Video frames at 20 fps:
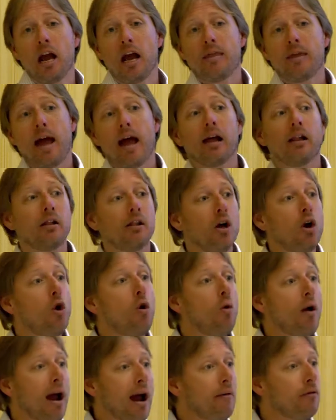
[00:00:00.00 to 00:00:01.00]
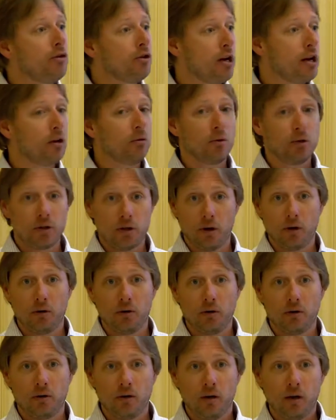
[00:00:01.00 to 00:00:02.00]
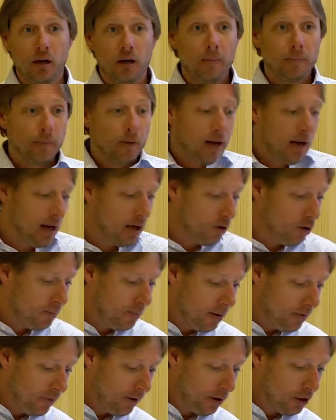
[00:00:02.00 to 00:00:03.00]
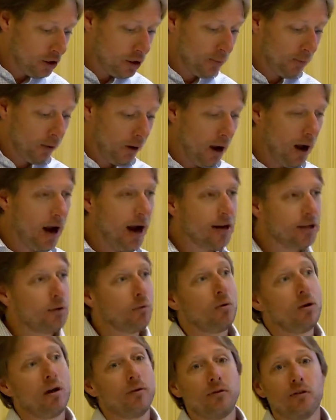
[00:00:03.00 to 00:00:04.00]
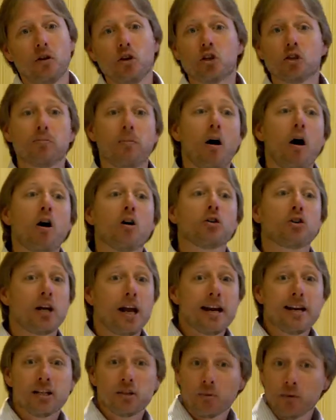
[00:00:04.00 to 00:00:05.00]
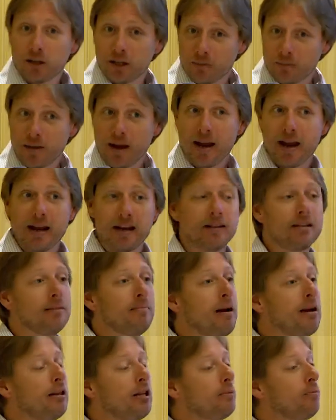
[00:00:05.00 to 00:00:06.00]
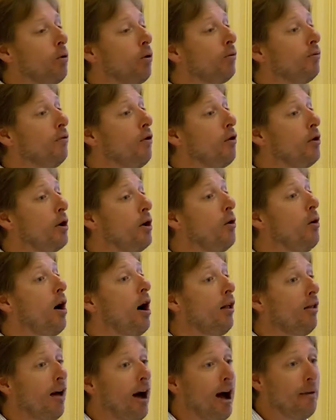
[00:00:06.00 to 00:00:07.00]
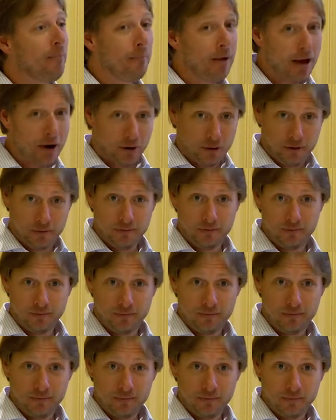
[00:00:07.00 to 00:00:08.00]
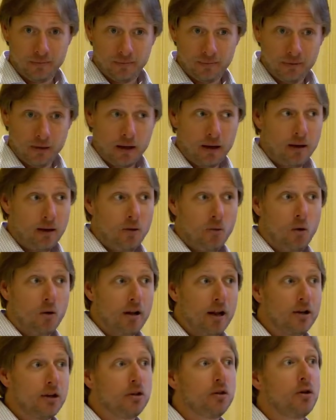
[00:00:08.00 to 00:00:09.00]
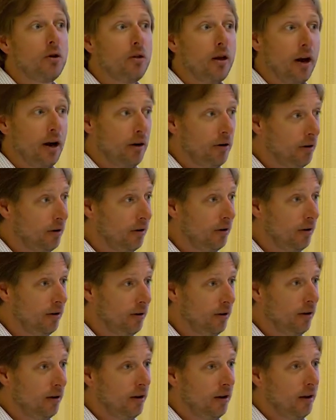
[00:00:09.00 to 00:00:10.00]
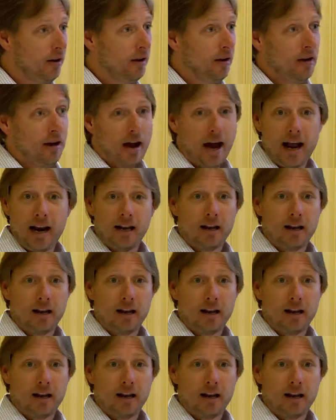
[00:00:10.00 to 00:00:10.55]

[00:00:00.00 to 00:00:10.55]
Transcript: and that low average annual return. And you'd be very surprised at what a few small changes we can make to make this portfolio a lot better. What did I just do there? I